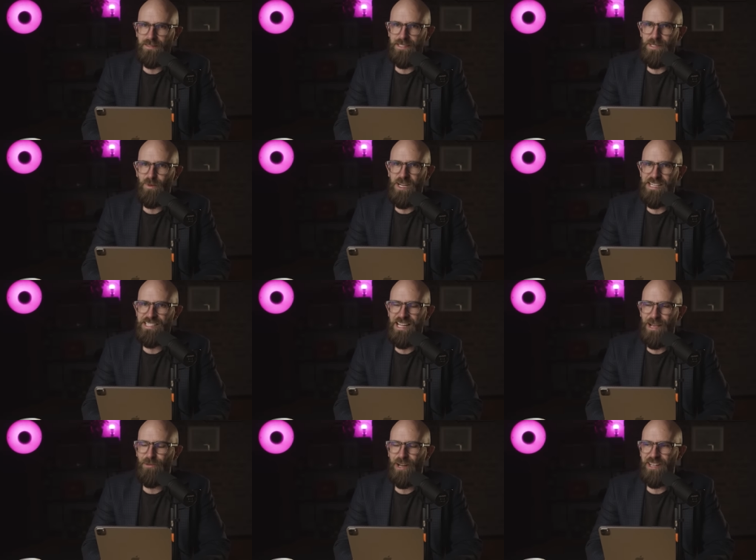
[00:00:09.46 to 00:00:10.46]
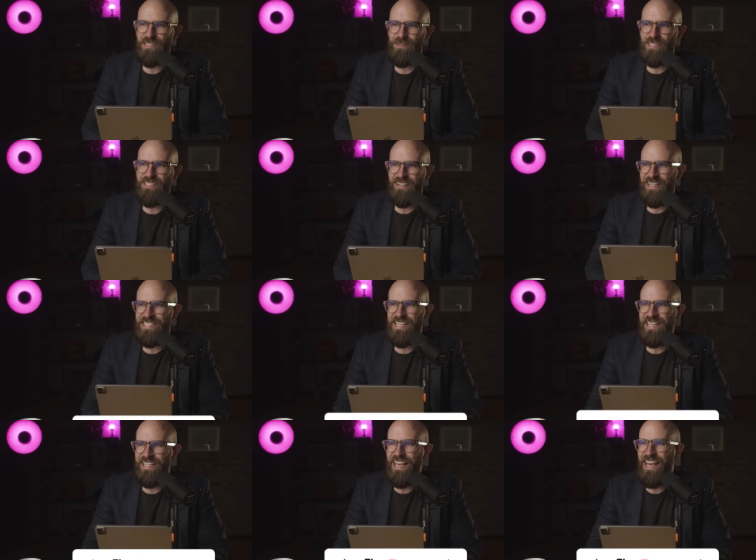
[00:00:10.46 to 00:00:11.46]
This one is like one of those ones where it's
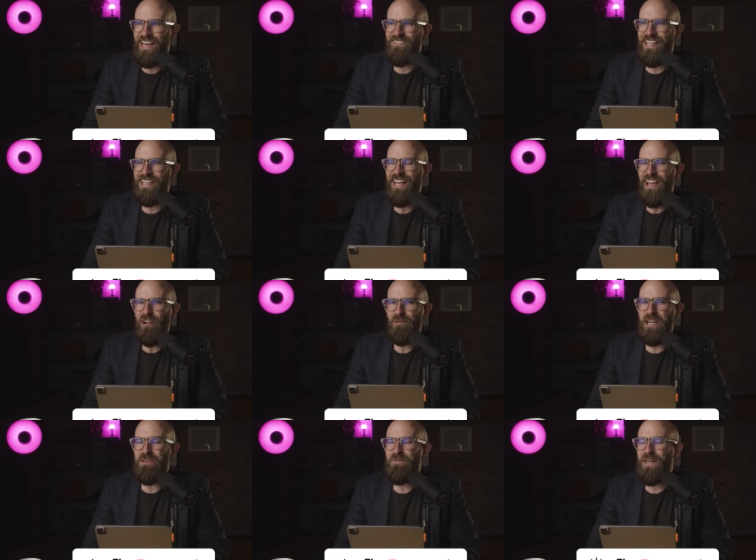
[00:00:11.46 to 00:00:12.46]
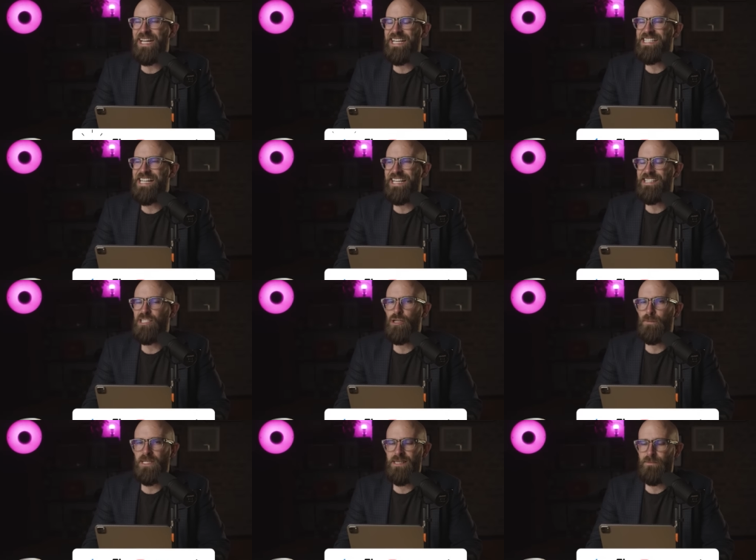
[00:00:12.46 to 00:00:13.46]
like, yeah, I mean, when you put it as like
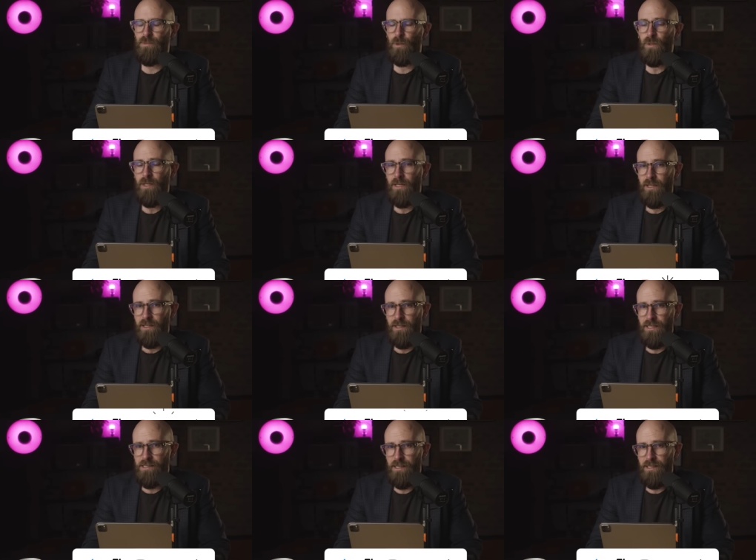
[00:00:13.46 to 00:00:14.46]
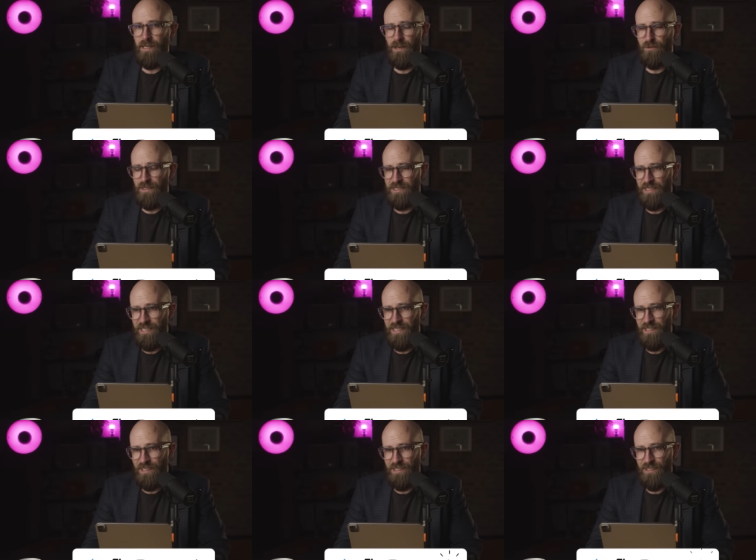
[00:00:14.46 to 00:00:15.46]
super simple, it's like, yeah,
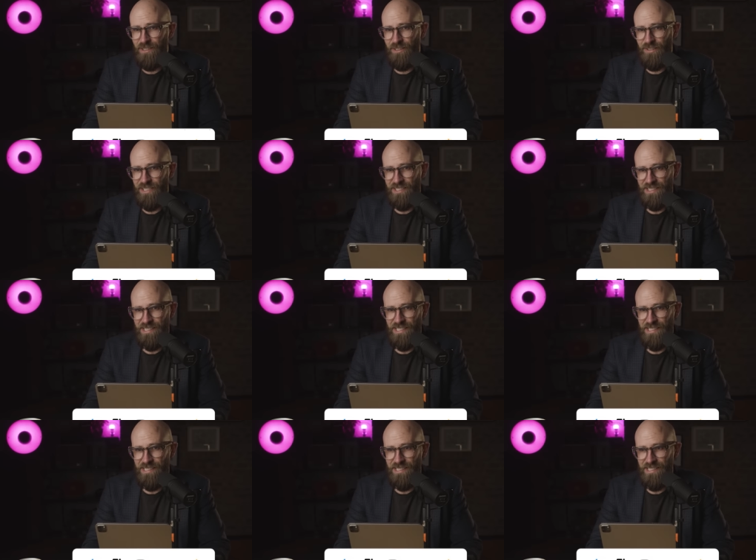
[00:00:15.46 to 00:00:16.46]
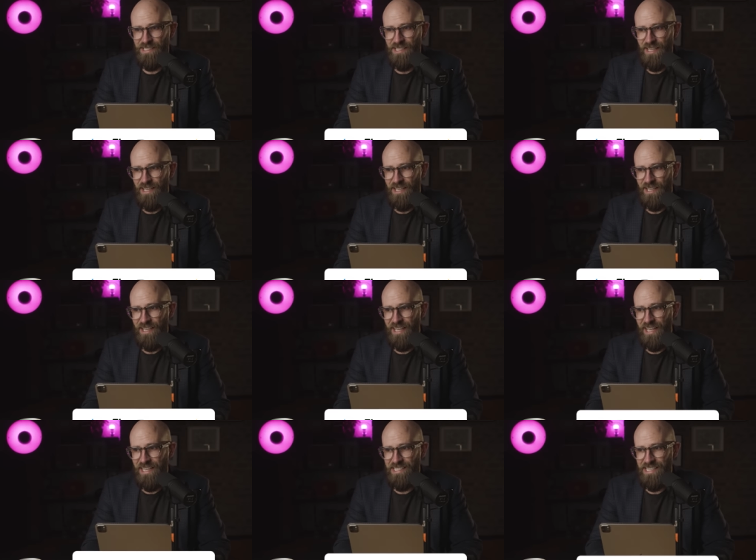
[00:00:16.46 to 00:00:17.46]
obviously, like curing diseases
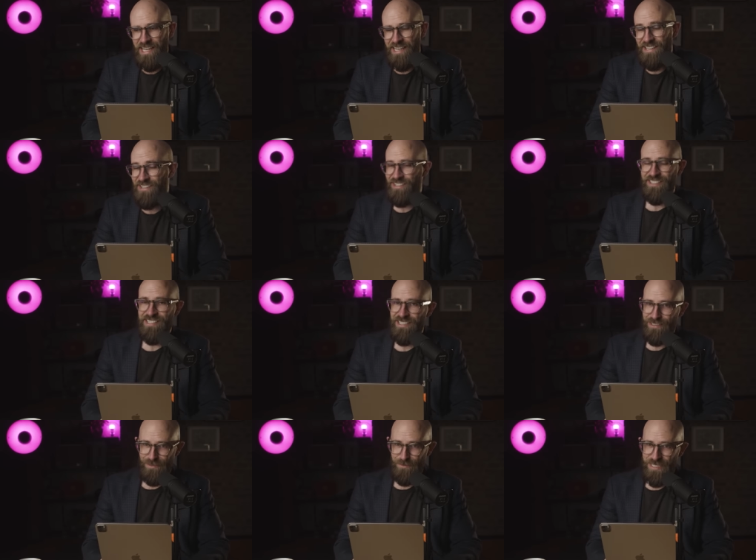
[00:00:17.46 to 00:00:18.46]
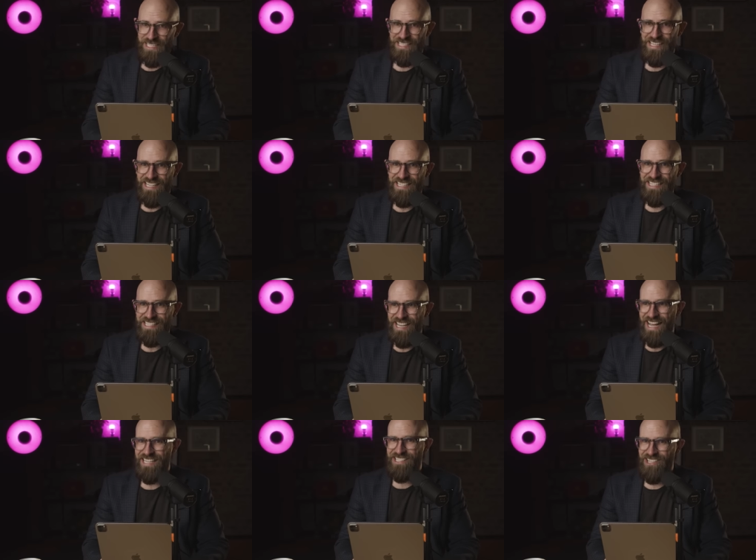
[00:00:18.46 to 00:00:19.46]
is not as good for business
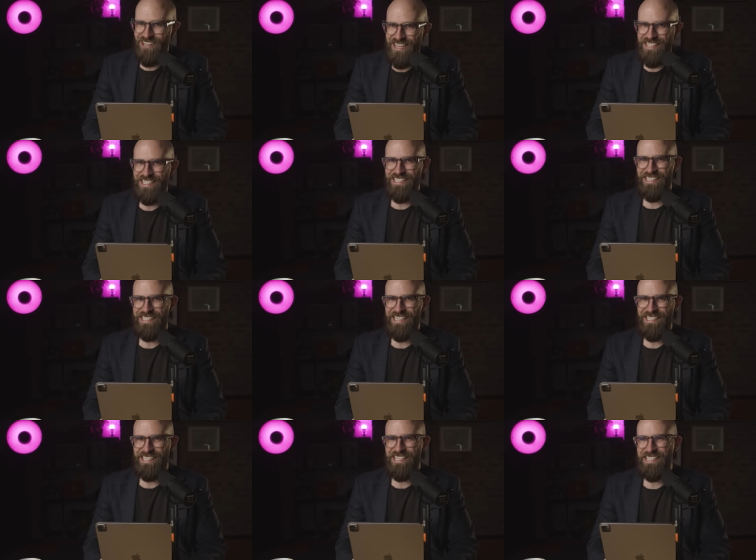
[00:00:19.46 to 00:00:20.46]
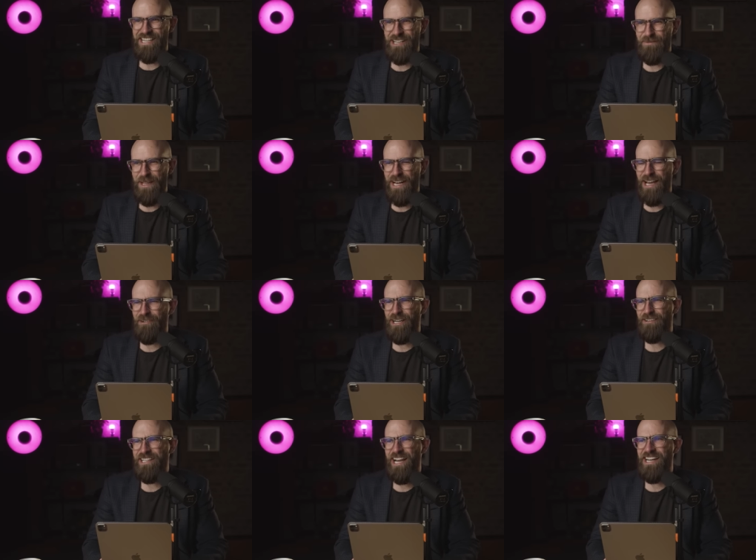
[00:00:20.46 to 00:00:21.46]
as treating diseases. So you'd be like,
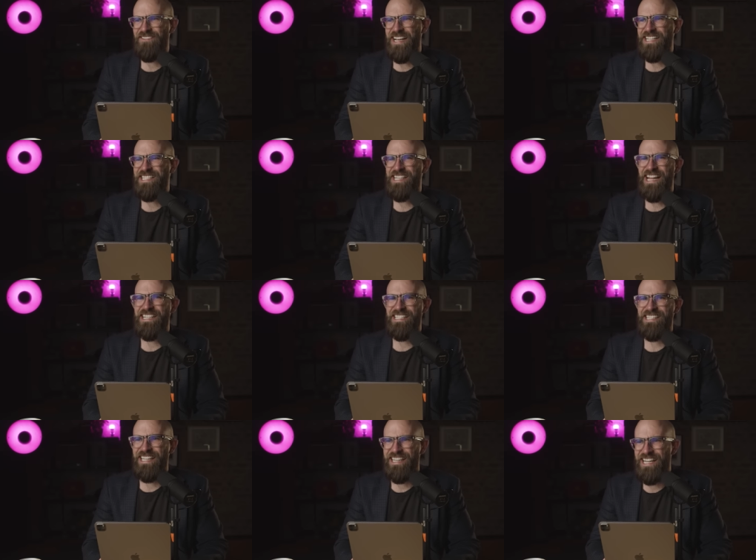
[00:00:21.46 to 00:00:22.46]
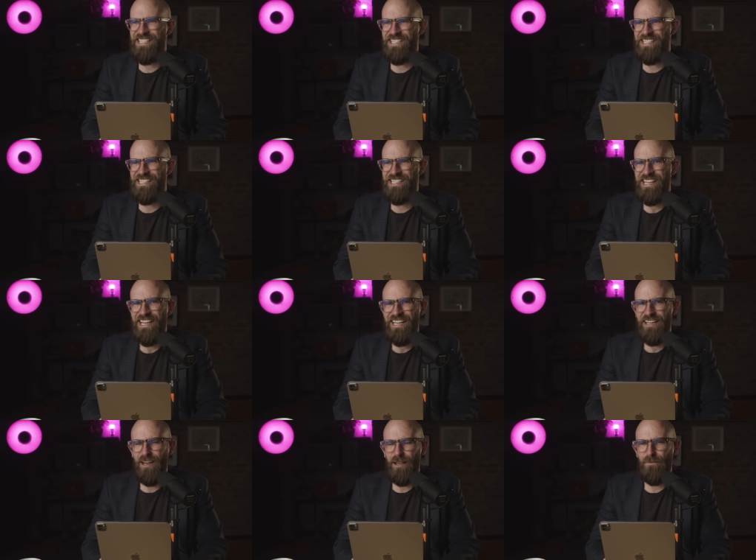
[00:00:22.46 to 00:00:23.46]
well, it kind of makes sense that they're just
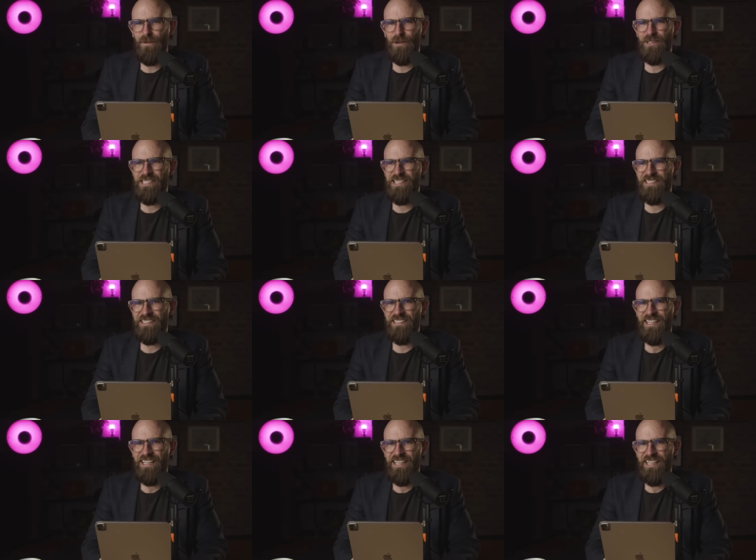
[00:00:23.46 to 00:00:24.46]
like focus on